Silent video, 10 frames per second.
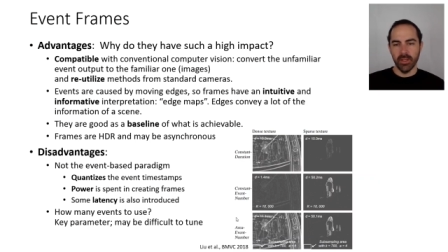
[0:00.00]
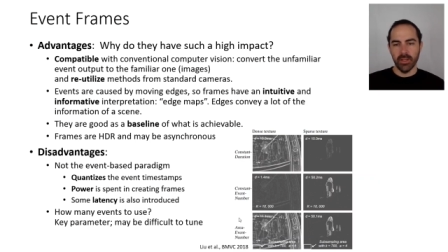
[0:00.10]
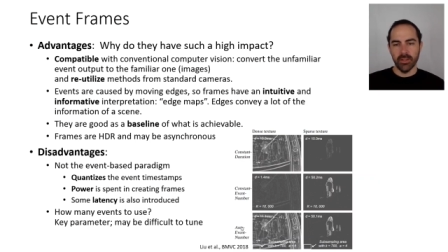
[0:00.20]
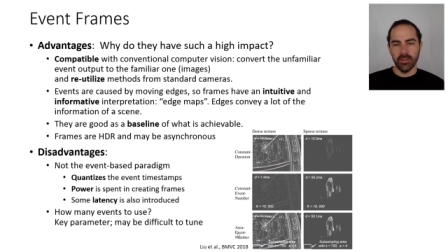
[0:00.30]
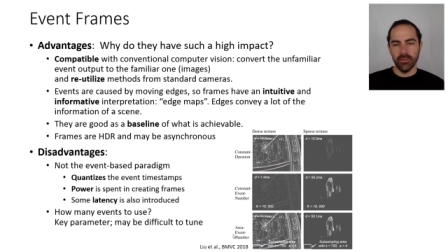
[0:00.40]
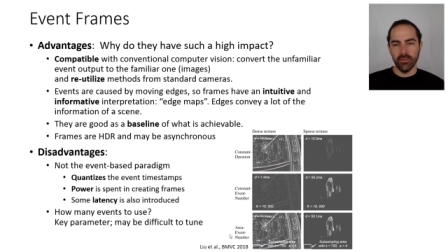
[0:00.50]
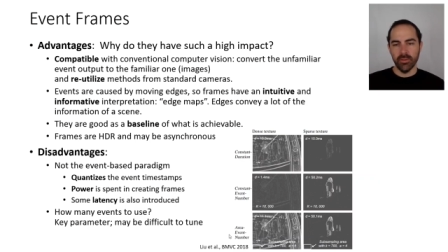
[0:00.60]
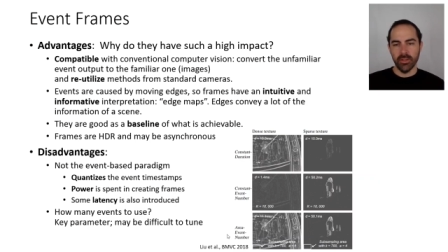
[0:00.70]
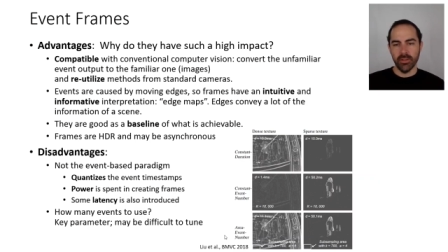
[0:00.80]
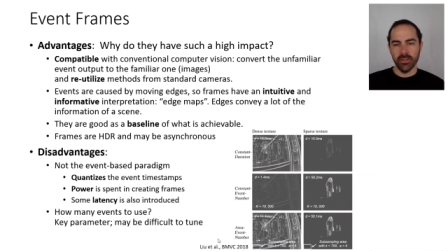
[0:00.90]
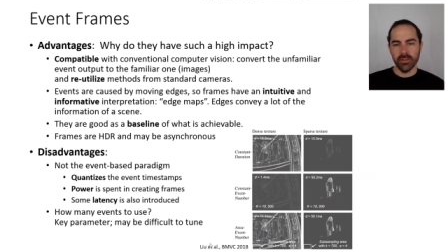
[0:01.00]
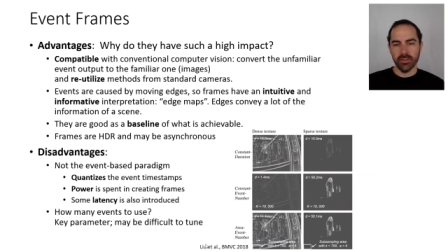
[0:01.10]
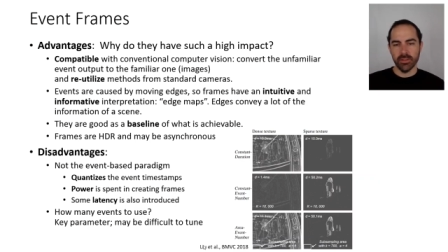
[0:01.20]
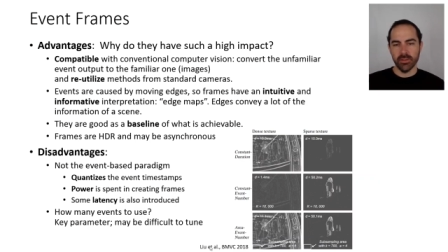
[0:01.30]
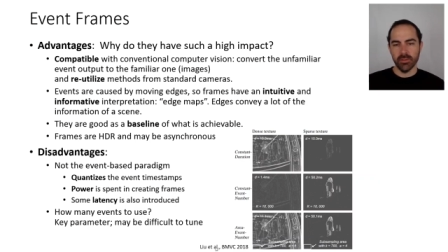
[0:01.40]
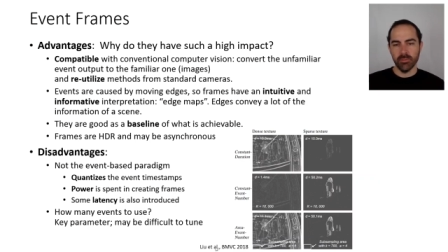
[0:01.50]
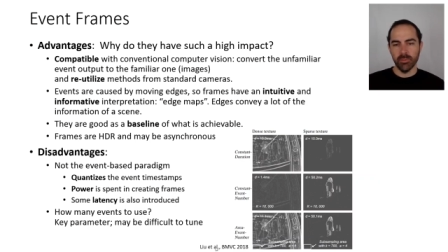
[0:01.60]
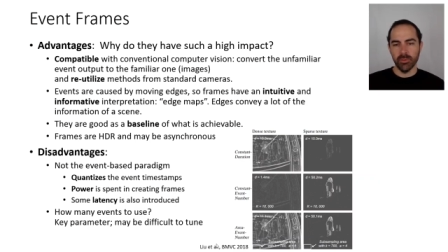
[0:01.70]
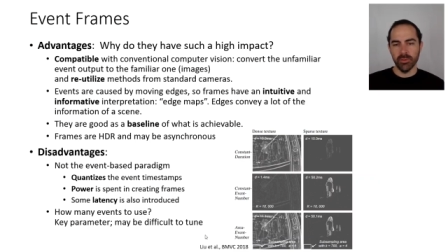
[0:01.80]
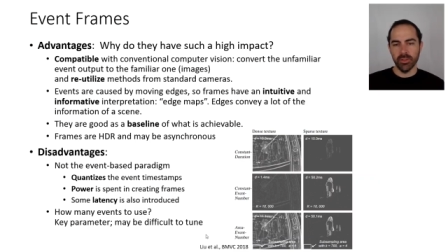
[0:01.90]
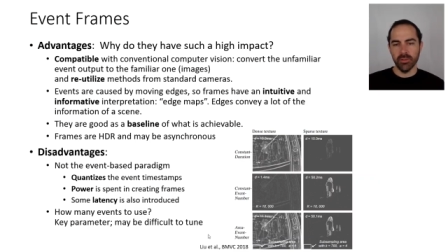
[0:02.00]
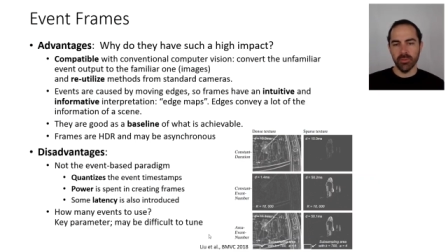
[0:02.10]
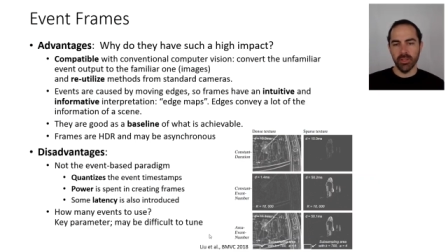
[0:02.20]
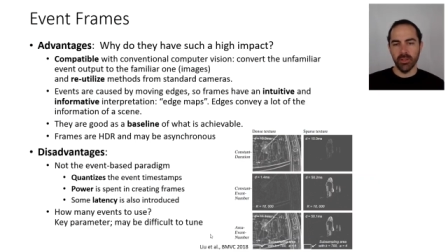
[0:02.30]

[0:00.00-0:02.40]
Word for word: And there are other areas such as proposed here by